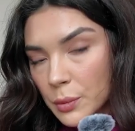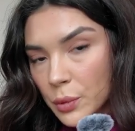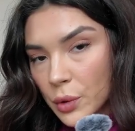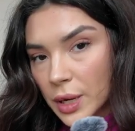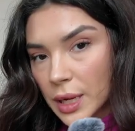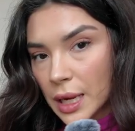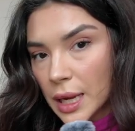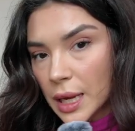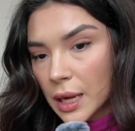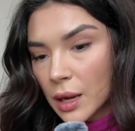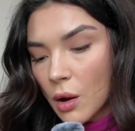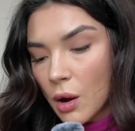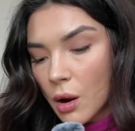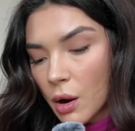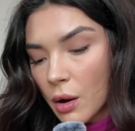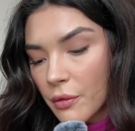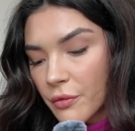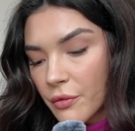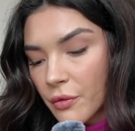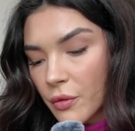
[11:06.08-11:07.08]
bringing
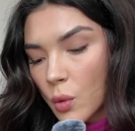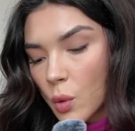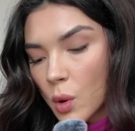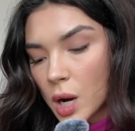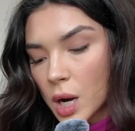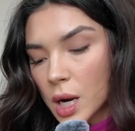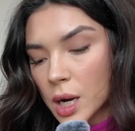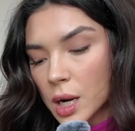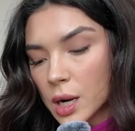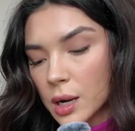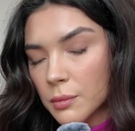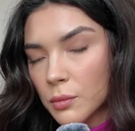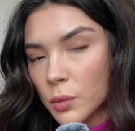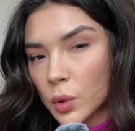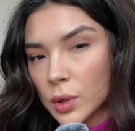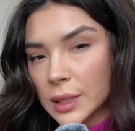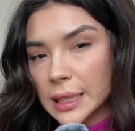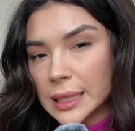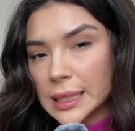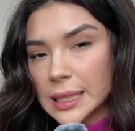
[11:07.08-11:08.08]
are for more
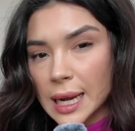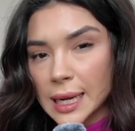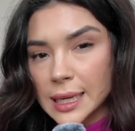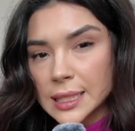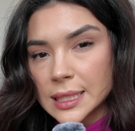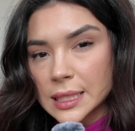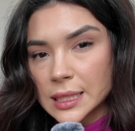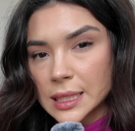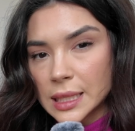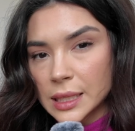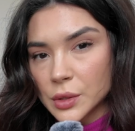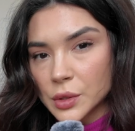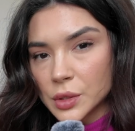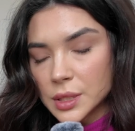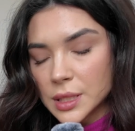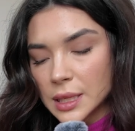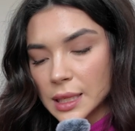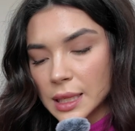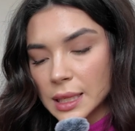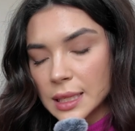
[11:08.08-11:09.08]
like nice dinners
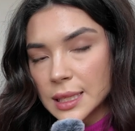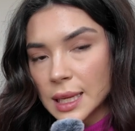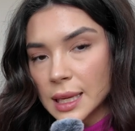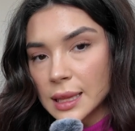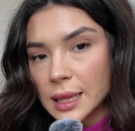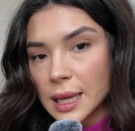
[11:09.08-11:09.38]
and things like